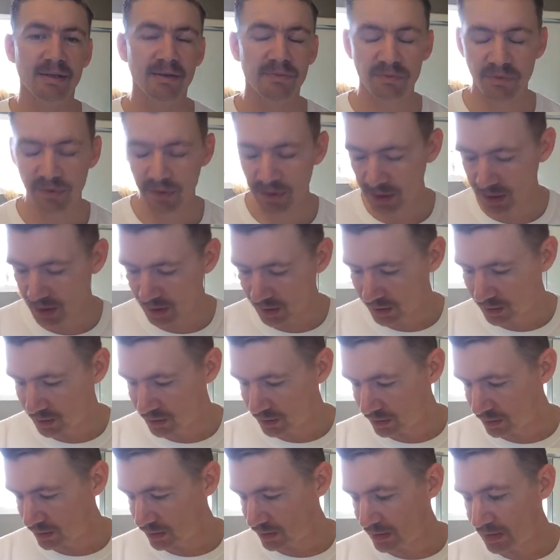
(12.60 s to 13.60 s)
figured
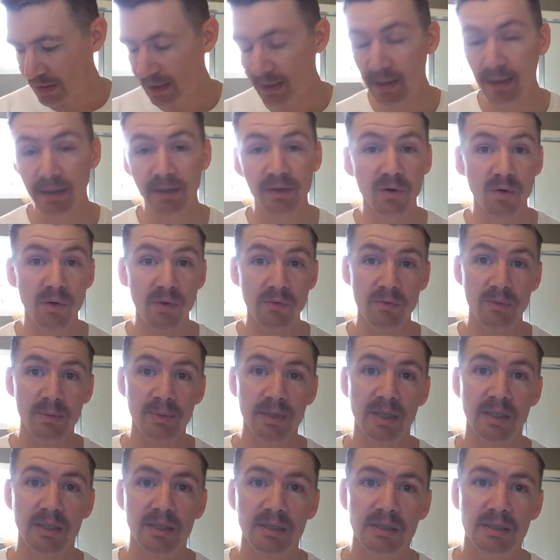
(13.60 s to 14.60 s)
today I'd go over
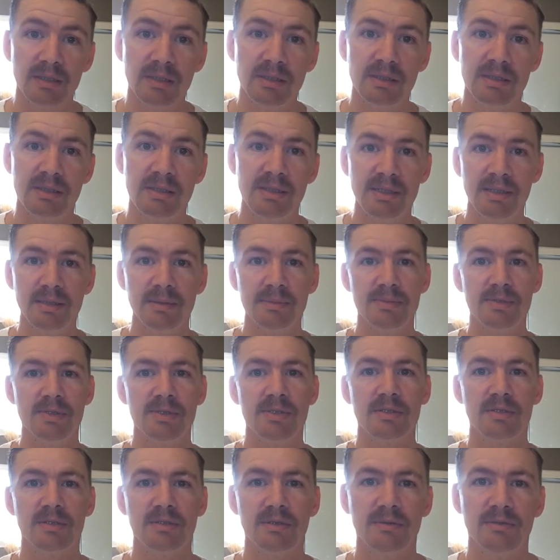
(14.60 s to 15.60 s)
my
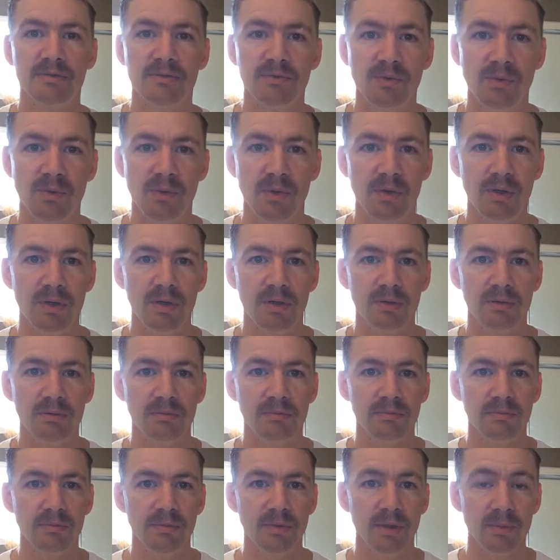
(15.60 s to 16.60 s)
tips for
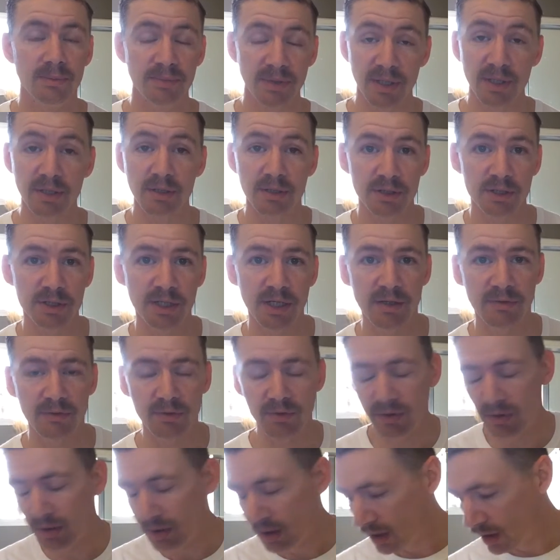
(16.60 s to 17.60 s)
a beginner
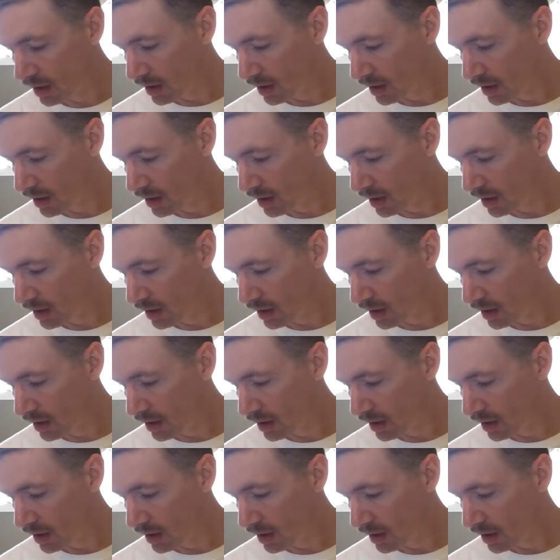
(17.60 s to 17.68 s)
shaver,